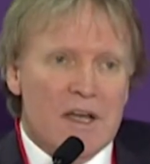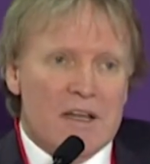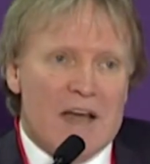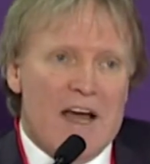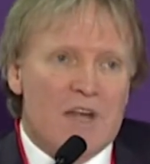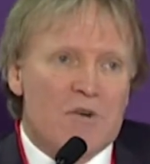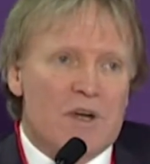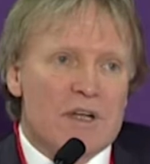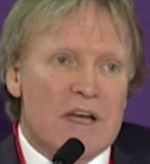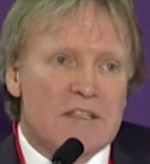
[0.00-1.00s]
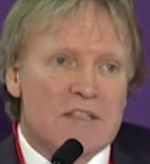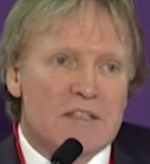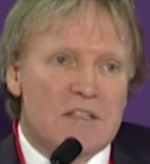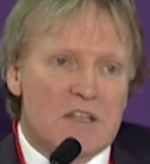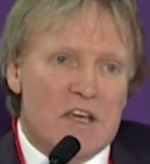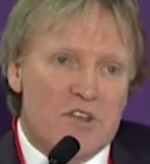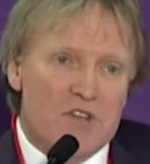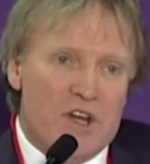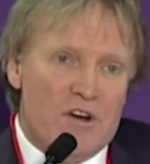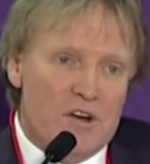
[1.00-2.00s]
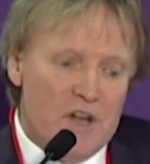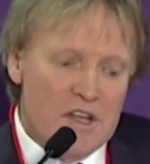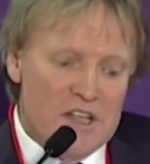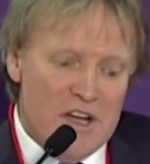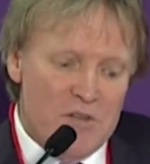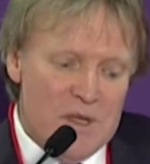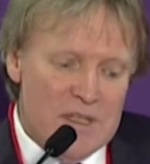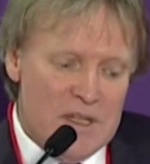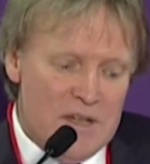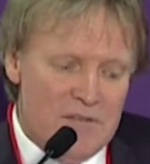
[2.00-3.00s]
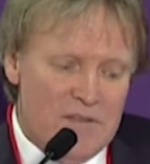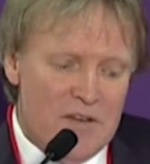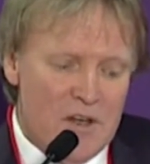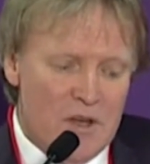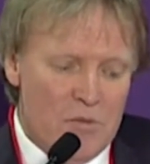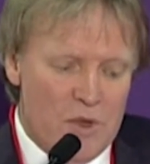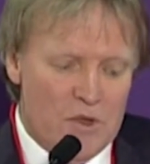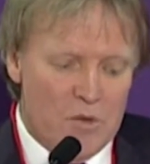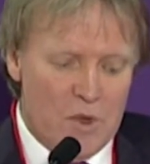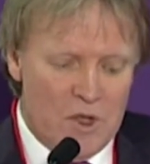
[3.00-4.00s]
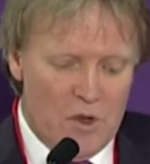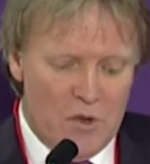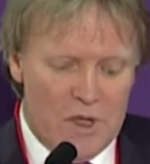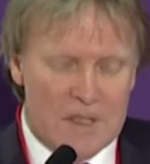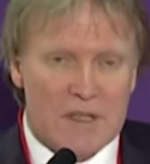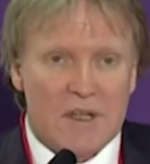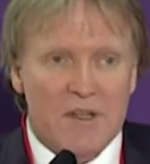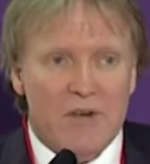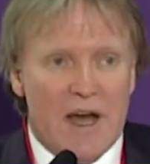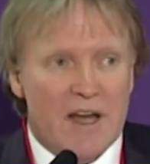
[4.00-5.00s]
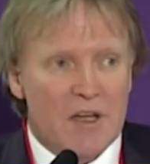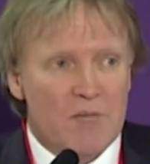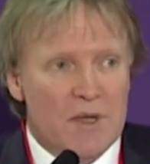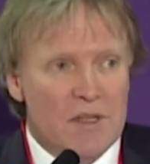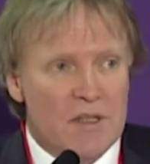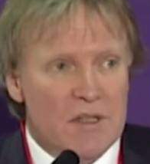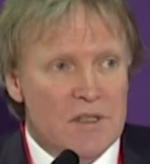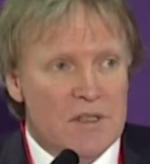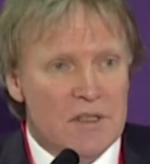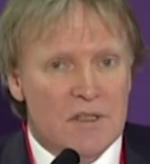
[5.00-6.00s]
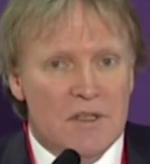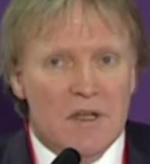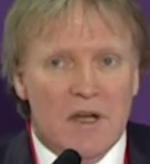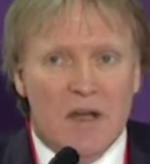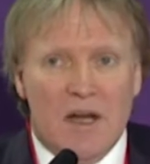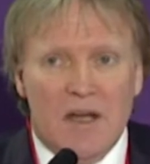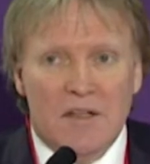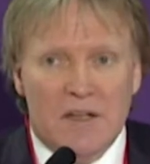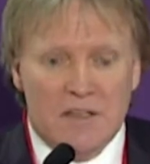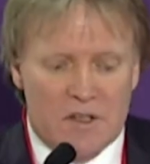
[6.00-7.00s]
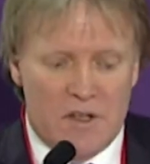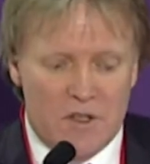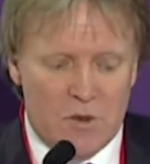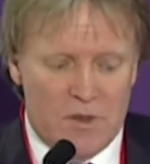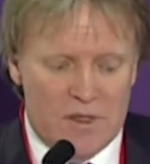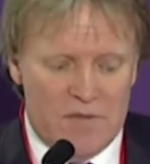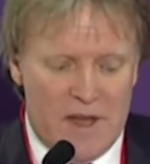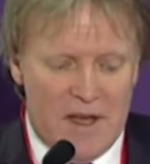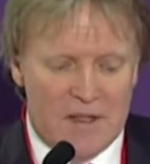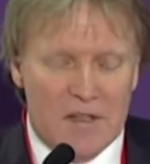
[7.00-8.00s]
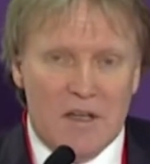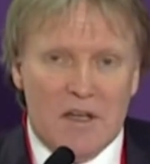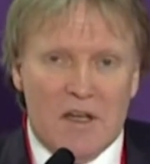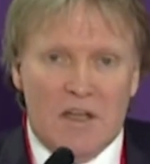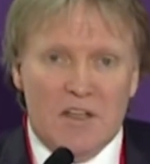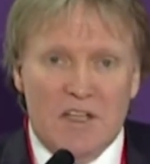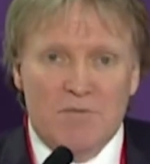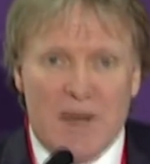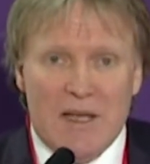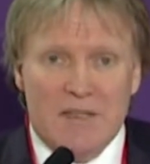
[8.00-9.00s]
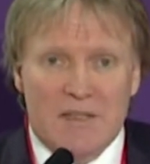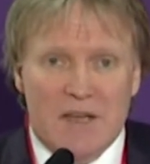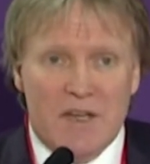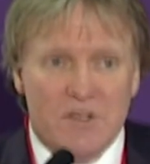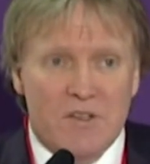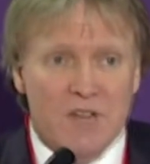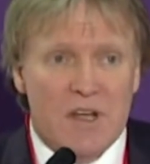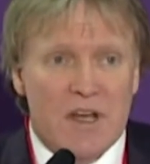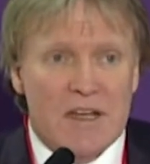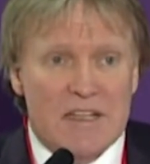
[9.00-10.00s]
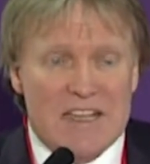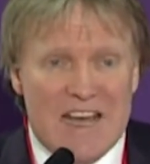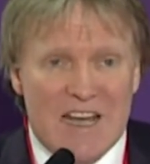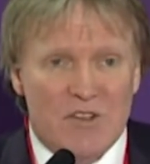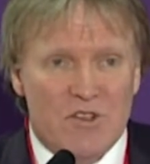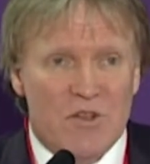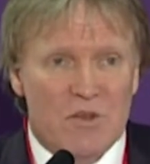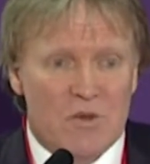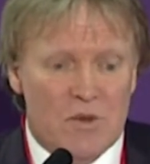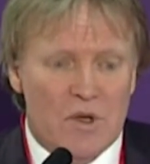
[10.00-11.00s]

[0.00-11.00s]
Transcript: The hyaluronic acids, in general, tend to be safe but we know recently they're adding BDDE, and as a consequence of that, uh, these plasticizers tend to